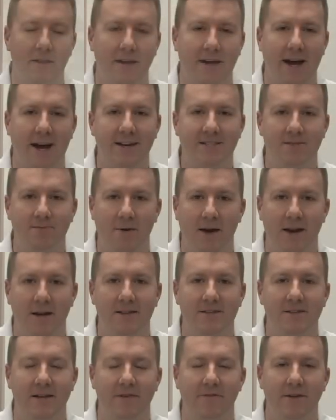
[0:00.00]
the
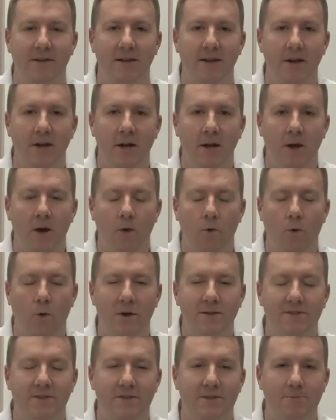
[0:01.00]
cosmetics of it.
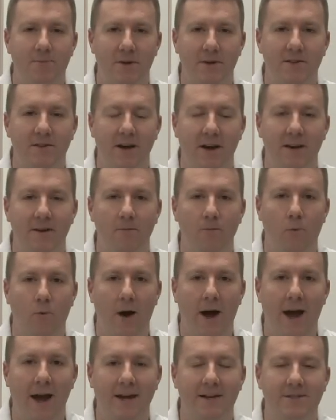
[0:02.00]
Once it's been done in
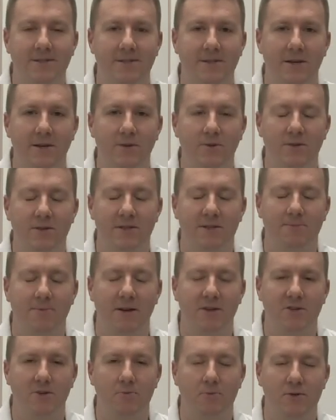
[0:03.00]
wax, they use a
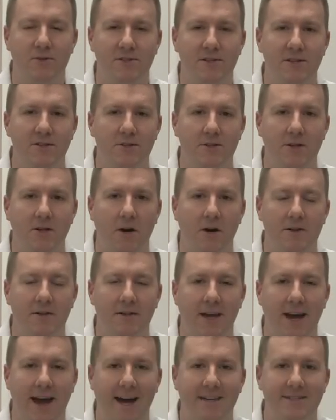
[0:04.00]
special procedure called
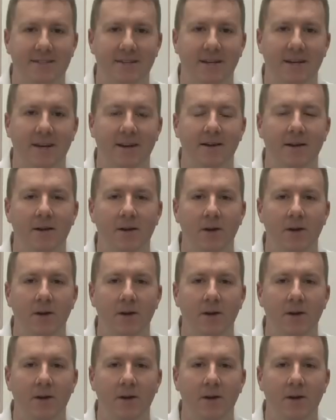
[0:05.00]
casting,